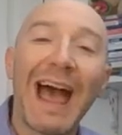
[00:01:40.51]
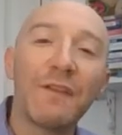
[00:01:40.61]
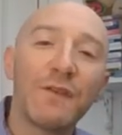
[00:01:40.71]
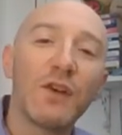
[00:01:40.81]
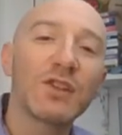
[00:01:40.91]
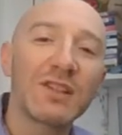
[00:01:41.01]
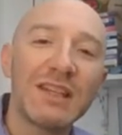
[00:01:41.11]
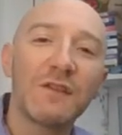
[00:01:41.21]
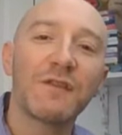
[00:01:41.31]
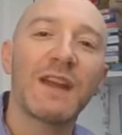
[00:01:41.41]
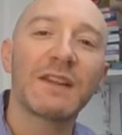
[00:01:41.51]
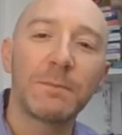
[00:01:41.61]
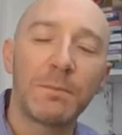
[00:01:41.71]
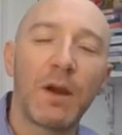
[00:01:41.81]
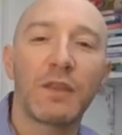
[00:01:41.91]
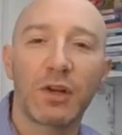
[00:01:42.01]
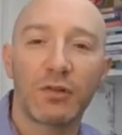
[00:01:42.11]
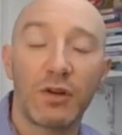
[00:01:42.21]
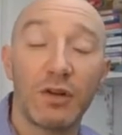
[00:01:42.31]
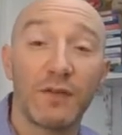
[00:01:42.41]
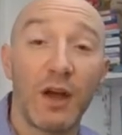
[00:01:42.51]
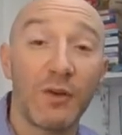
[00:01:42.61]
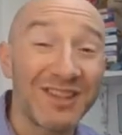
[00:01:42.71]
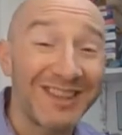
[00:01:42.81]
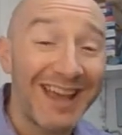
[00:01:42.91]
adversely affected by the coronavirus.